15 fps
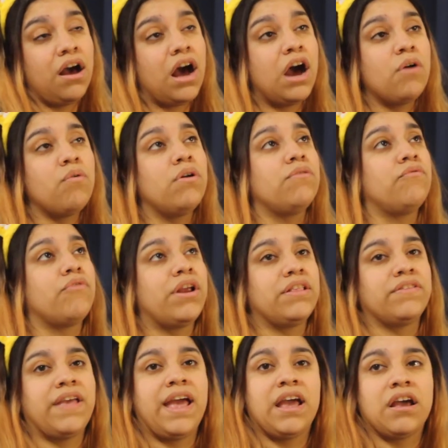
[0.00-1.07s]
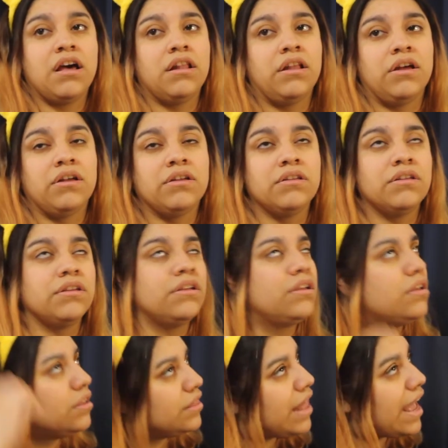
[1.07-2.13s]
I want Ren's hair color.
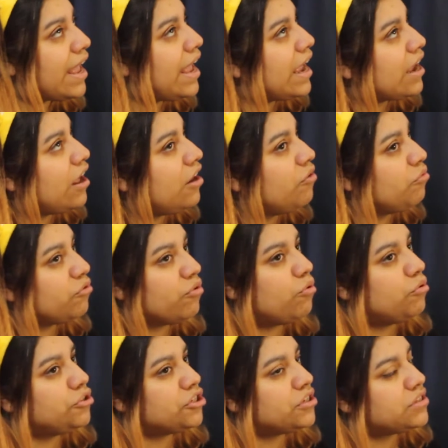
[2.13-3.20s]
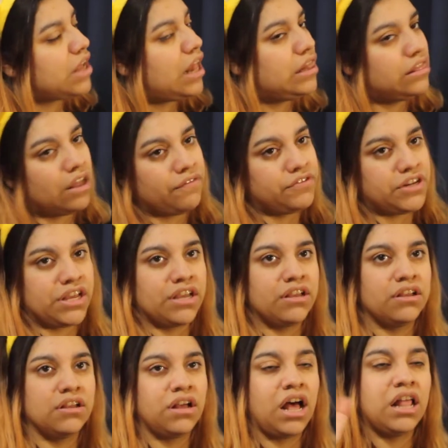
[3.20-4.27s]
That hair color was gorgeous. I loved it.
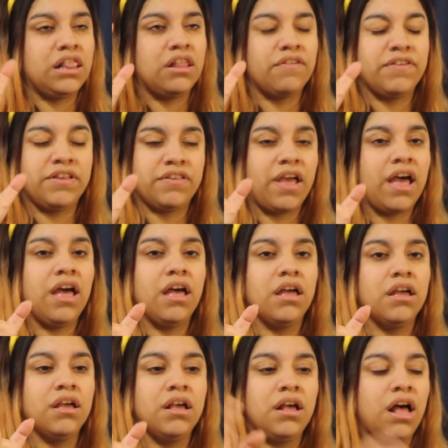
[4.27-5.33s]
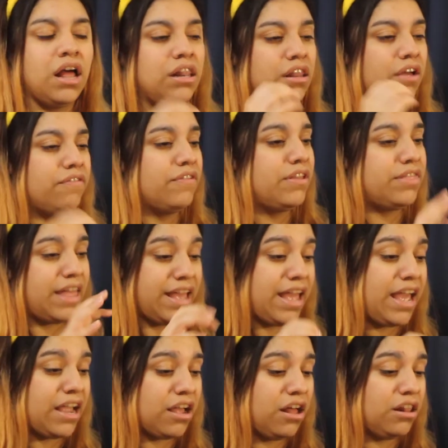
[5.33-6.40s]
I love his hair. I love the
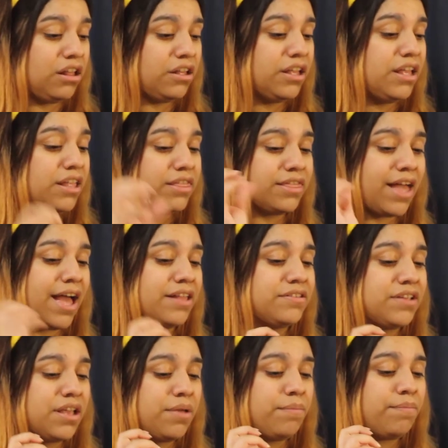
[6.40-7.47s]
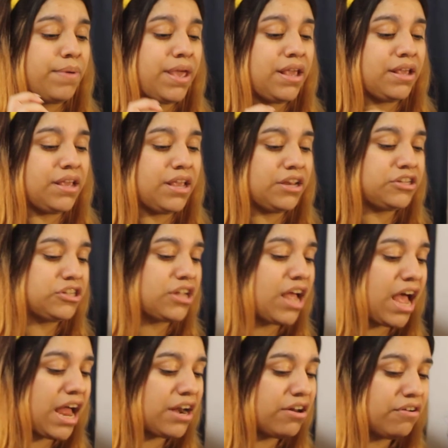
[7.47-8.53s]
hair color. That pinkish
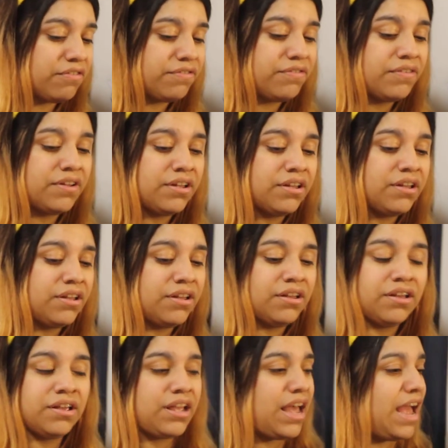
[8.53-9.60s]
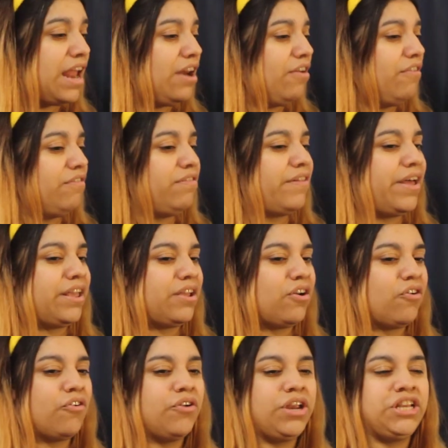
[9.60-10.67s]
kind of like
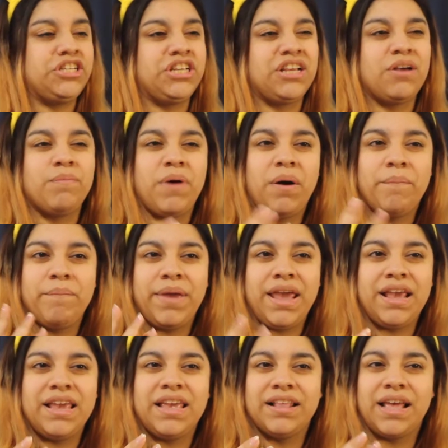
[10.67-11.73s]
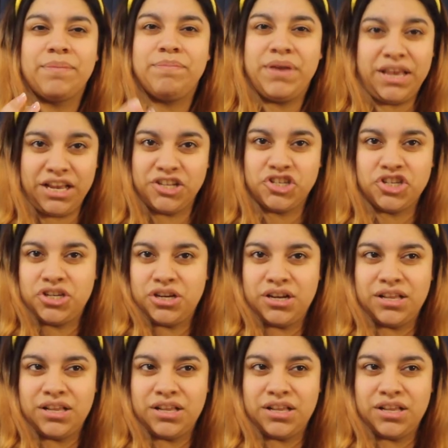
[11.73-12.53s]
orangey, but pinky, like peach.